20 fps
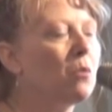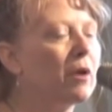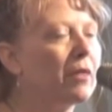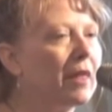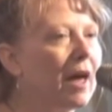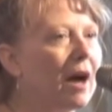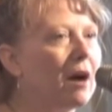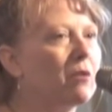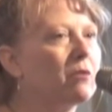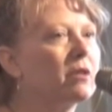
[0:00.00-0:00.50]

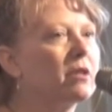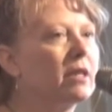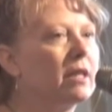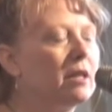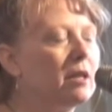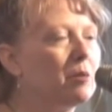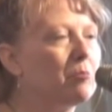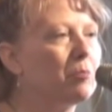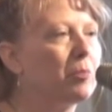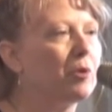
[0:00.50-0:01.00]
without
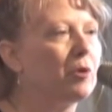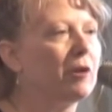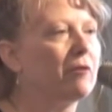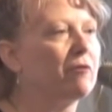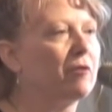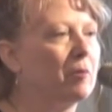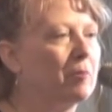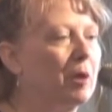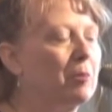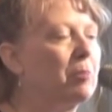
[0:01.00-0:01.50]
the
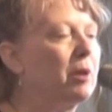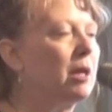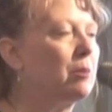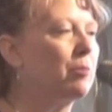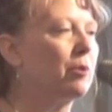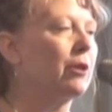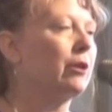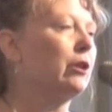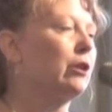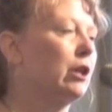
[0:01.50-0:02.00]
input from the
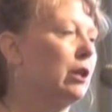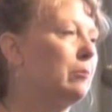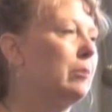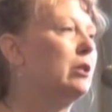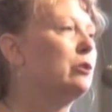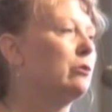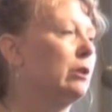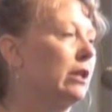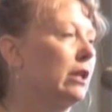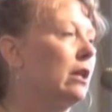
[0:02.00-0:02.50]
people that are going
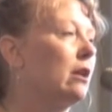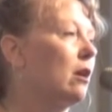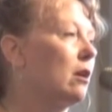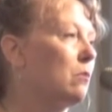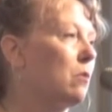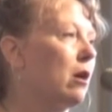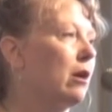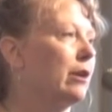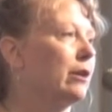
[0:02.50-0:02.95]
to be drinking our